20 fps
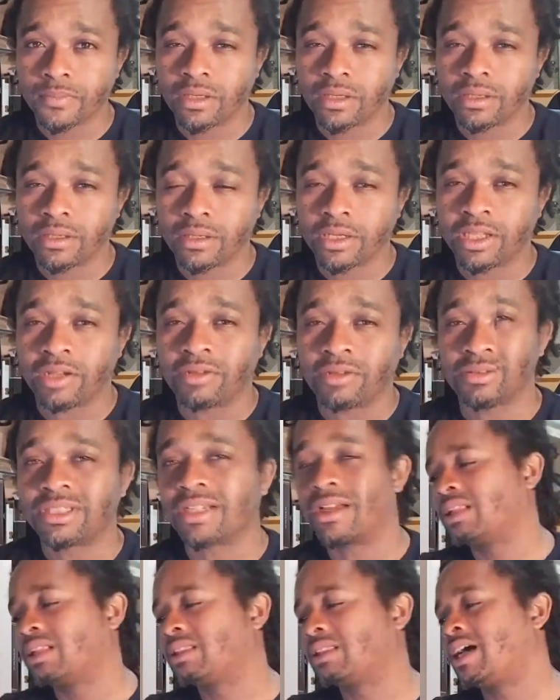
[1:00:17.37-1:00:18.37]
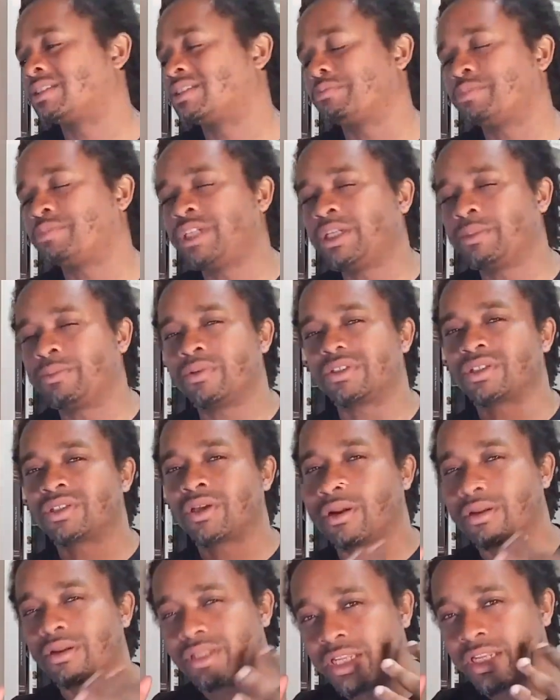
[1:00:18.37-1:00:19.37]
It don't take 100,000 people to
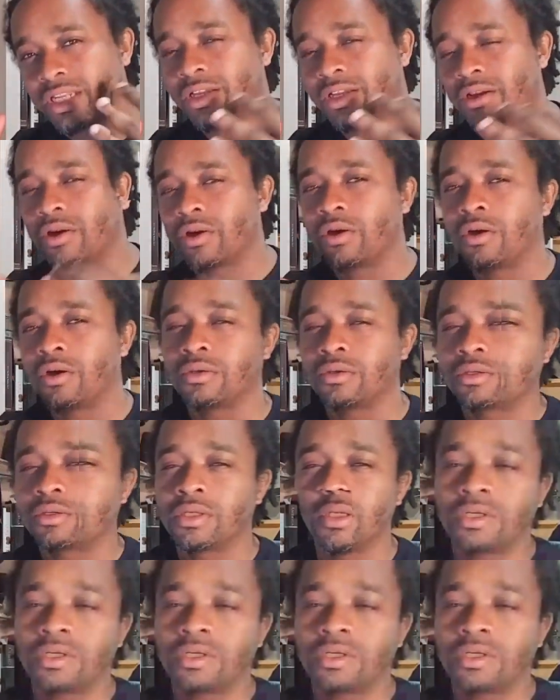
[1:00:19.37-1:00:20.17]
start digging on